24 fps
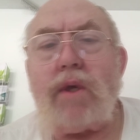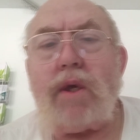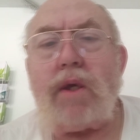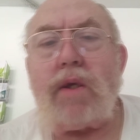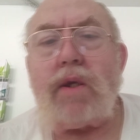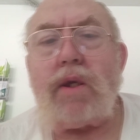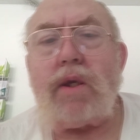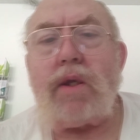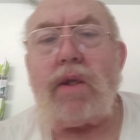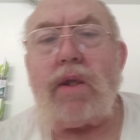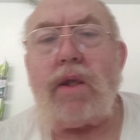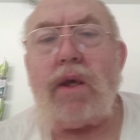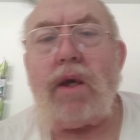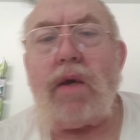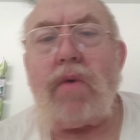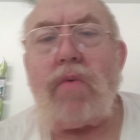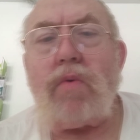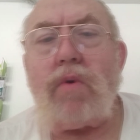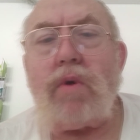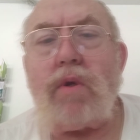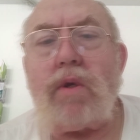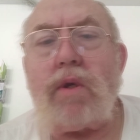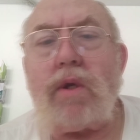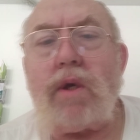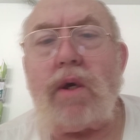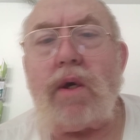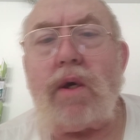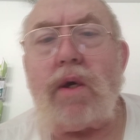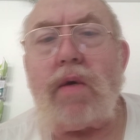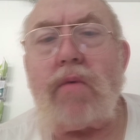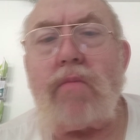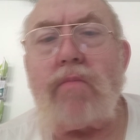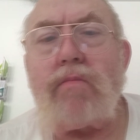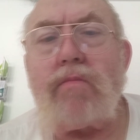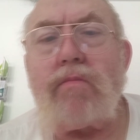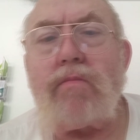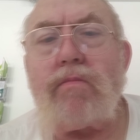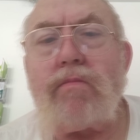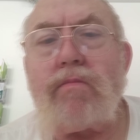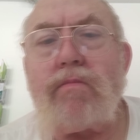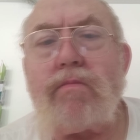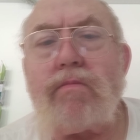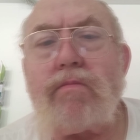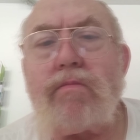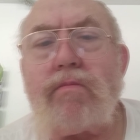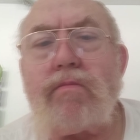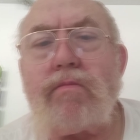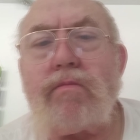did that one time.
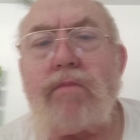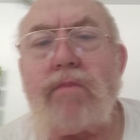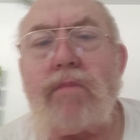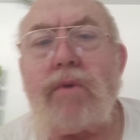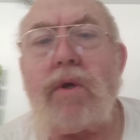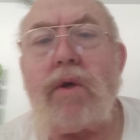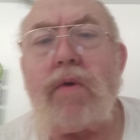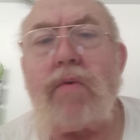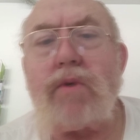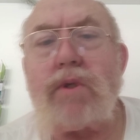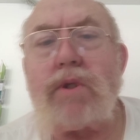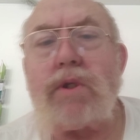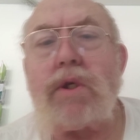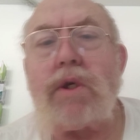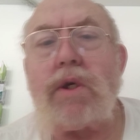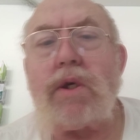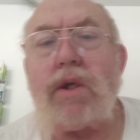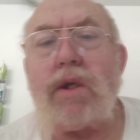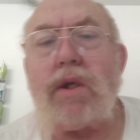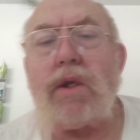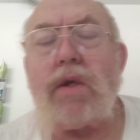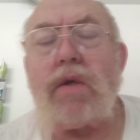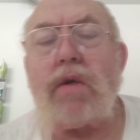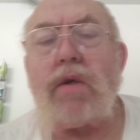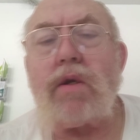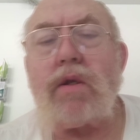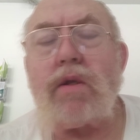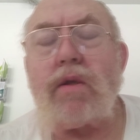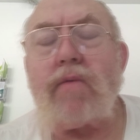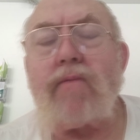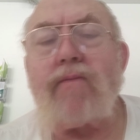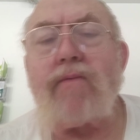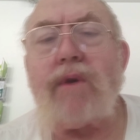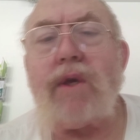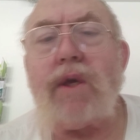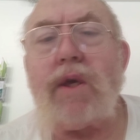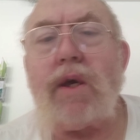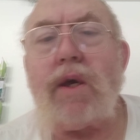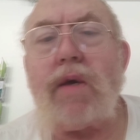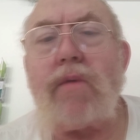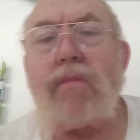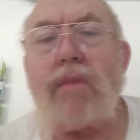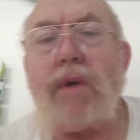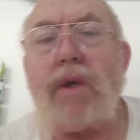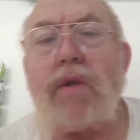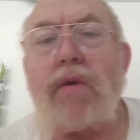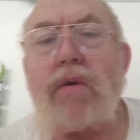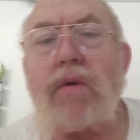That was done here at the VA
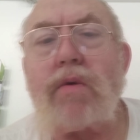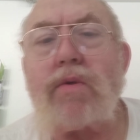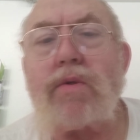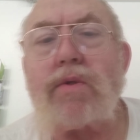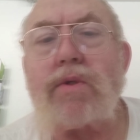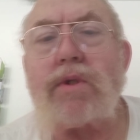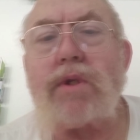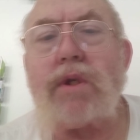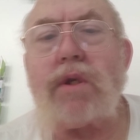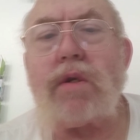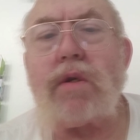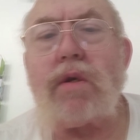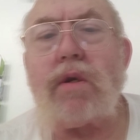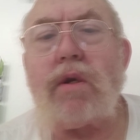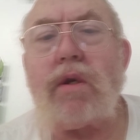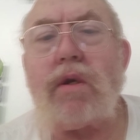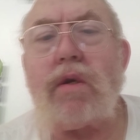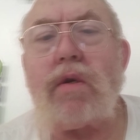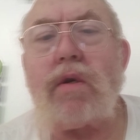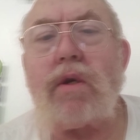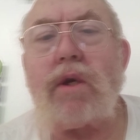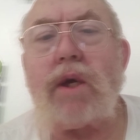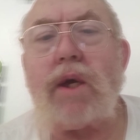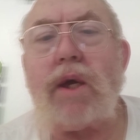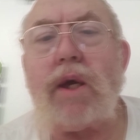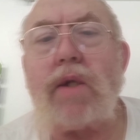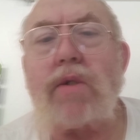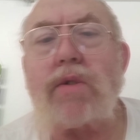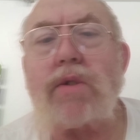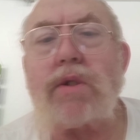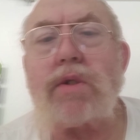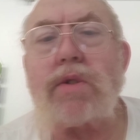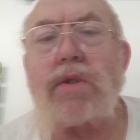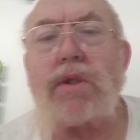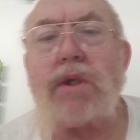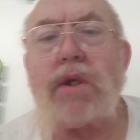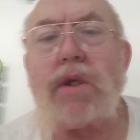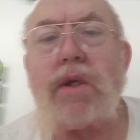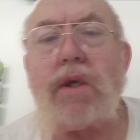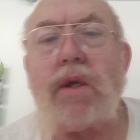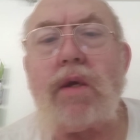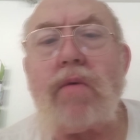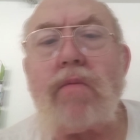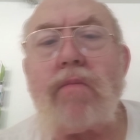Medical Center here in Kansas City.